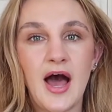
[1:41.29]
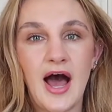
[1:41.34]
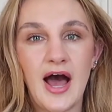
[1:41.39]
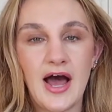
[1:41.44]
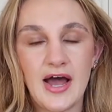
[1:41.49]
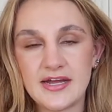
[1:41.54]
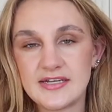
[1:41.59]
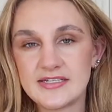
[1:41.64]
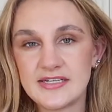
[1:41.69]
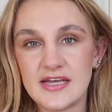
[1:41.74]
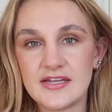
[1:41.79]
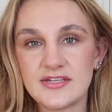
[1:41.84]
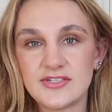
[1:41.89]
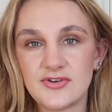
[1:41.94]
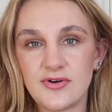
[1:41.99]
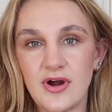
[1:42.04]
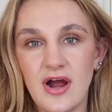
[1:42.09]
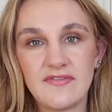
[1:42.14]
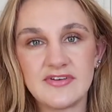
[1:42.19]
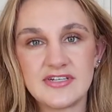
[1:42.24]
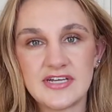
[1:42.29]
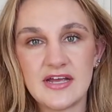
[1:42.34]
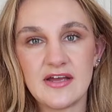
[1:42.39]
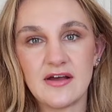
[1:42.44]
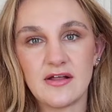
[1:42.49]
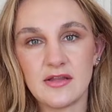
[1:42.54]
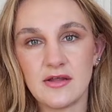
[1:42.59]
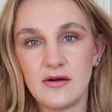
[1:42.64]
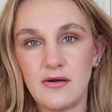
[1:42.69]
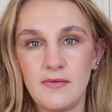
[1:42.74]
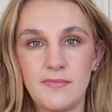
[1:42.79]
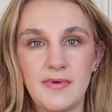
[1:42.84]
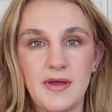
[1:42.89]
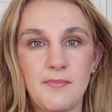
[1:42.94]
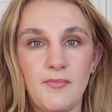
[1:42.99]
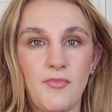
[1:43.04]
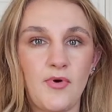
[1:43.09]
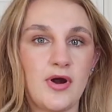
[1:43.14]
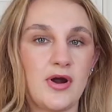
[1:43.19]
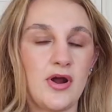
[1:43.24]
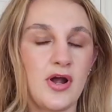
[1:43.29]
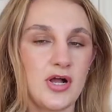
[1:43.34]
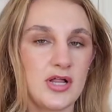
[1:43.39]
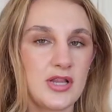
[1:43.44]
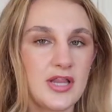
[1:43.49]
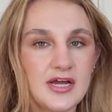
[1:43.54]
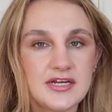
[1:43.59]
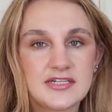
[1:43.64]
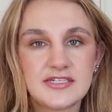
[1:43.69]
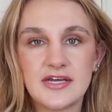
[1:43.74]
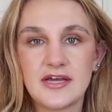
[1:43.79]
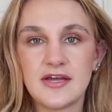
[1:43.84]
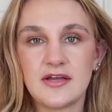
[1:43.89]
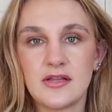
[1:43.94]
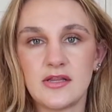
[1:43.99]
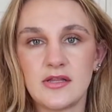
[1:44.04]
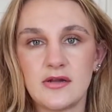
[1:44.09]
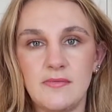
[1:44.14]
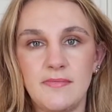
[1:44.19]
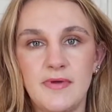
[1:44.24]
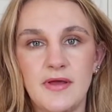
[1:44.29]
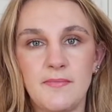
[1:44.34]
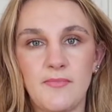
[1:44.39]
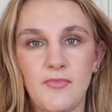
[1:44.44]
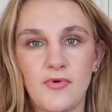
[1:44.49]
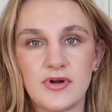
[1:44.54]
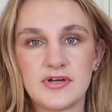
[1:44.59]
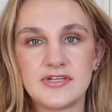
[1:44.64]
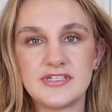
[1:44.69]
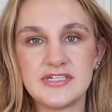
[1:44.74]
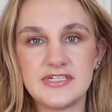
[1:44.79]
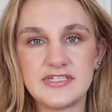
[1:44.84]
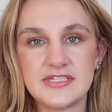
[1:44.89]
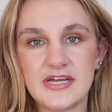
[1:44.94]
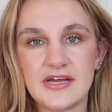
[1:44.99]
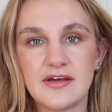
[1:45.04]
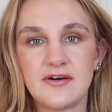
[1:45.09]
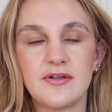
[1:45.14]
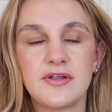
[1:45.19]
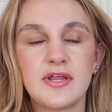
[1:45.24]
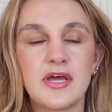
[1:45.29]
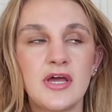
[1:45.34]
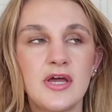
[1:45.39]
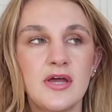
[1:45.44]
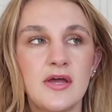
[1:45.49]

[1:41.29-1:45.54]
I tend to gravitate a little bit more eclectic, a little bit more detailed.